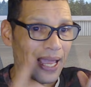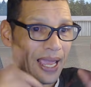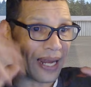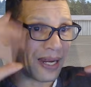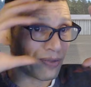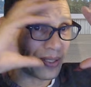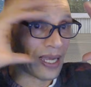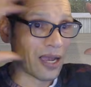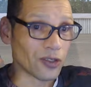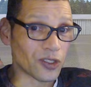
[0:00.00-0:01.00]
And
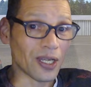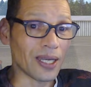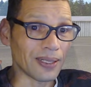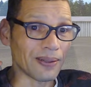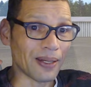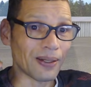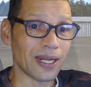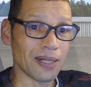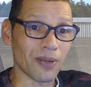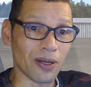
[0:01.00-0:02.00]
everything outside that
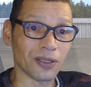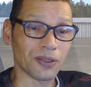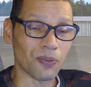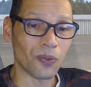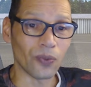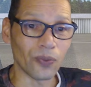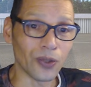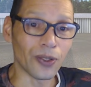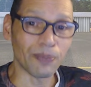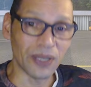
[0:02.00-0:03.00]
letterbox
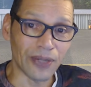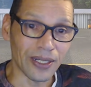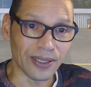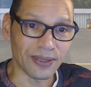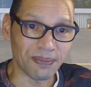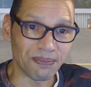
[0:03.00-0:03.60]
will not be rendered.